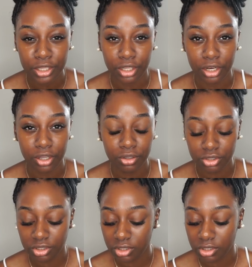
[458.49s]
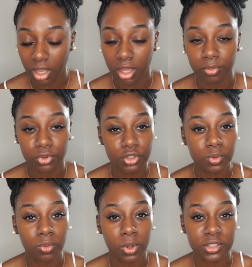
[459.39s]
You know, just um, use
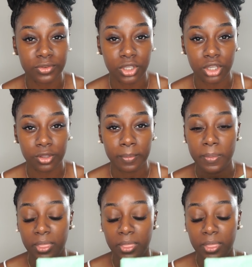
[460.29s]
what works for you.